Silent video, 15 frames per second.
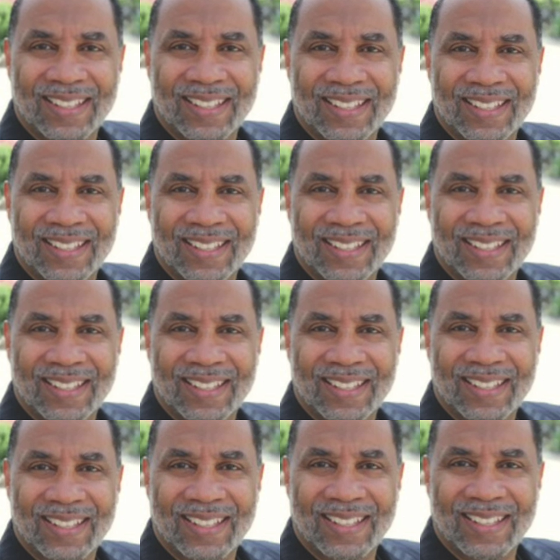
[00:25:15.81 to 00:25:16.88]

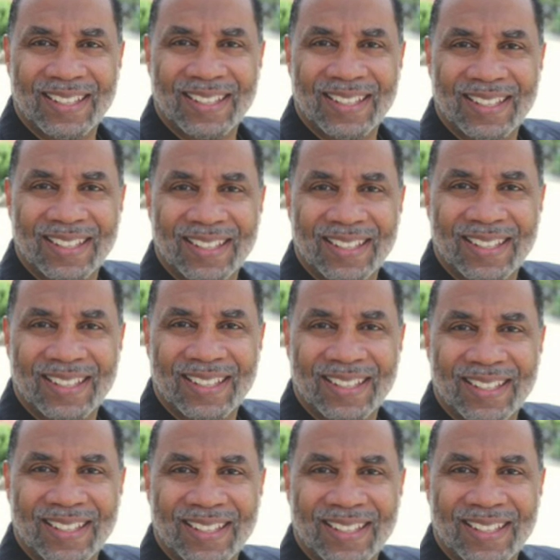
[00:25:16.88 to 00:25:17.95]

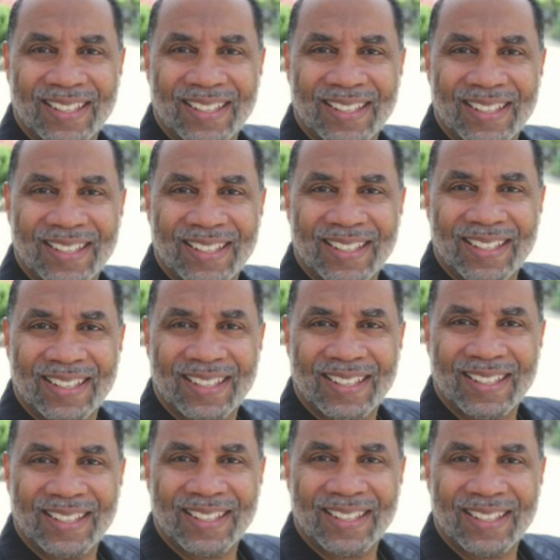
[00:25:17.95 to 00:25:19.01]

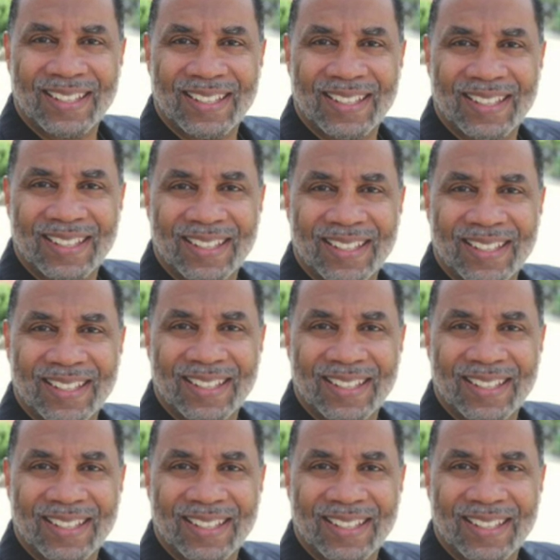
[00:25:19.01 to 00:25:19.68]
(silence)